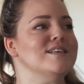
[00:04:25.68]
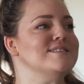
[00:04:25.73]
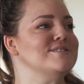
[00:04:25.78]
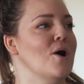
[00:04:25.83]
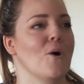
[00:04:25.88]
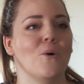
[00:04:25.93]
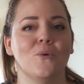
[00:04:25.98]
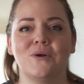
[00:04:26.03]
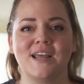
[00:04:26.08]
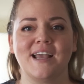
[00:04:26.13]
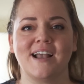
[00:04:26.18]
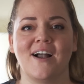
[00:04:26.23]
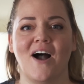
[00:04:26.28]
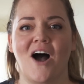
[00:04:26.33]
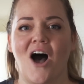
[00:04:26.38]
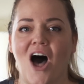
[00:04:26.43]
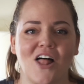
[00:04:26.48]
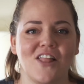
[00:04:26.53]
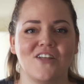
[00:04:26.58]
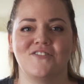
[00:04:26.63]
is owning
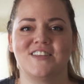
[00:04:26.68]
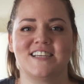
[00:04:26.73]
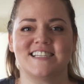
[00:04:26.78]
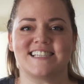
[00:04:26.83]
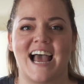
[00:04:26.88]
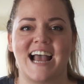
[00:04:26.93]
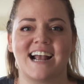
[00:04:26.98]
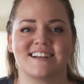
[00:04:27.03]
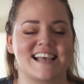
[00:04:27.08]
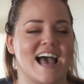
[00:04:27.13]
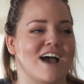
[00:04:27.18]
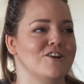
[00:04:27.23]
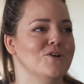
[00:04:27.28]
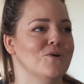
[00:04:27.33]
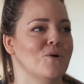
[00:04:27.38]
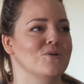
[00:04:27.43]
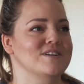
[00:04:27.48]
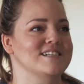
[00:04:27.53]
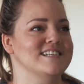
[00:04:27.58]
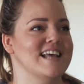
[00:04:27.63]
all of these tigers? How do you
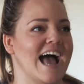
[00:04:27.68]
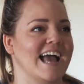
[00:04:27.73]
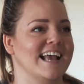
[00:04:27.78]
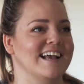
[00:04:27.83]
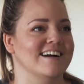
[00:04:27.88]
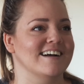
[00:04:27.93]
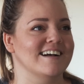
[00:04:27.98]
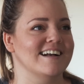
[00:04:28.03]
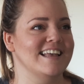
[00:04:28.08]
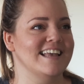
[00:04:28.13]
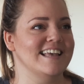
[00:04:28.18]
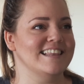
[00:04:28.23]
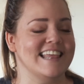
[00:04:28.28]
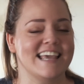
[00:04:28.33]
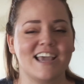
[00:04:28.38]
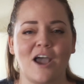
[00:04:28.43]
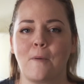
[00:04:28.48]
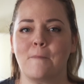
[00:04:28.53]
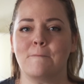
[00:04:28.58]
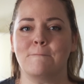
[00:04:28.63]
own a tiger?
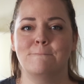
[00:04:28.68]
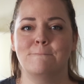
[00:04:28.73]
They are